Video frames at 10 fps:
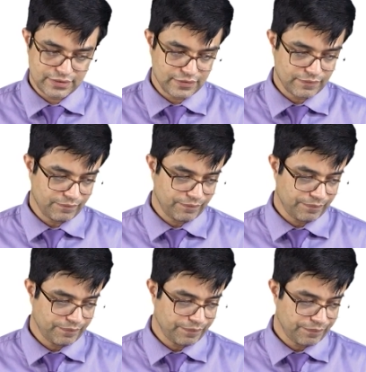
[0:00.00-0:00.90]

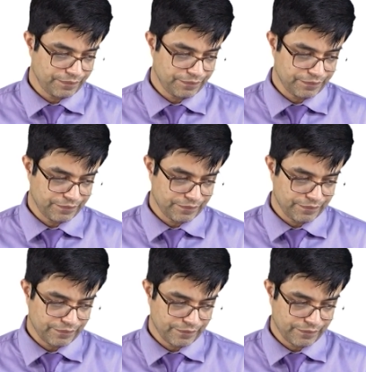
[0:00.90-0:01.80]

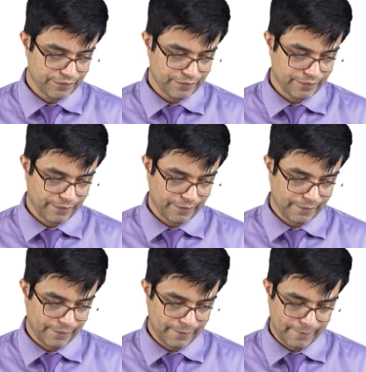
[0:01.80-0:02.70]

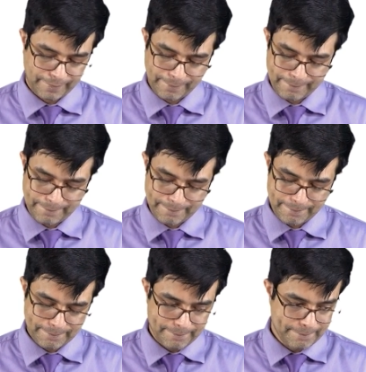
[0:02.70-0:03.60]

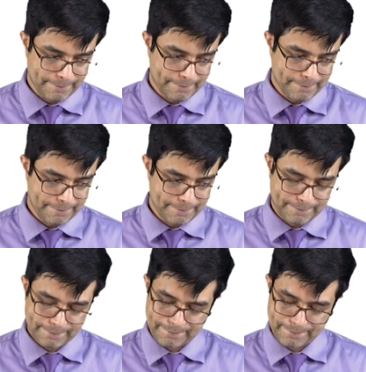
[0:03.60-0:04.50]
No one is speaking in this clip.